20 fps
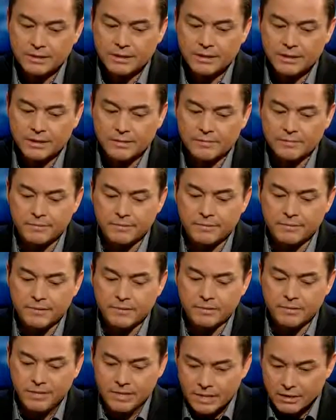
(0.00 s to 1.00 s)

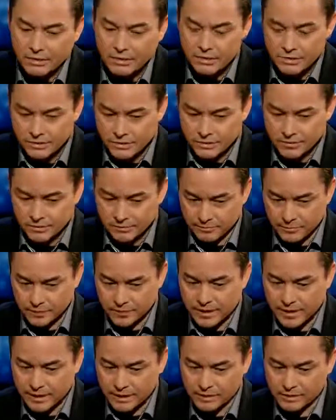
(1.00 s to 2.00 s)
The elders,
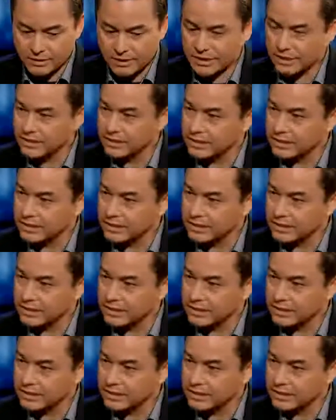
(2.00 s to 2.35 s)
particularly